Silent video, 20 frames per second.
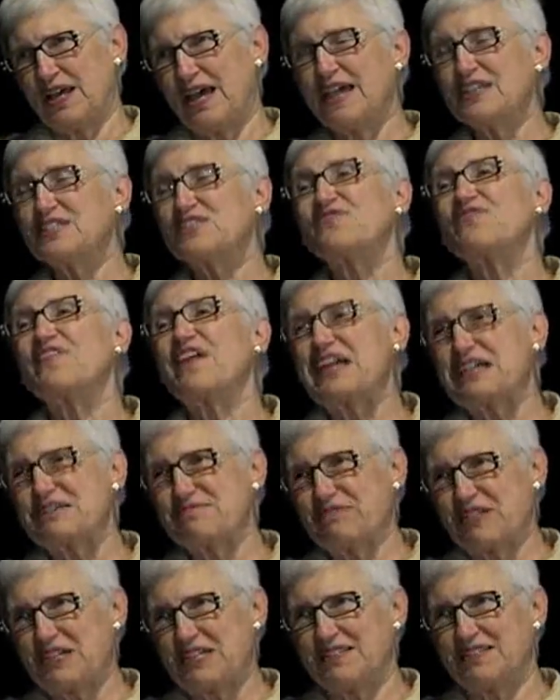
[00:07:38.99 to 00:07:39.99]
as
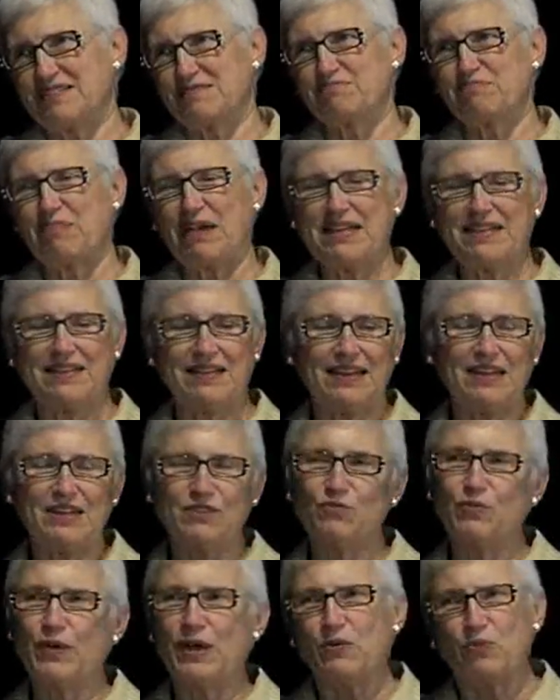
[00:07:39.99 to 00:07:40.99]
families by
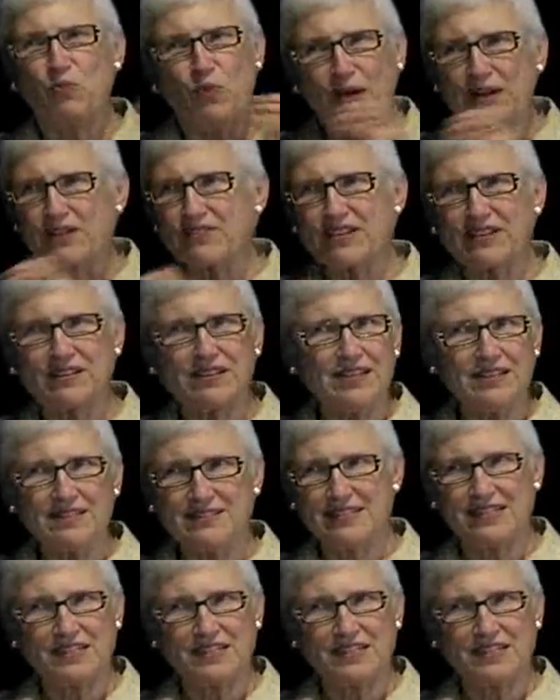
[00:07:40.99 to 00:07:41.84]
getting one of their kids,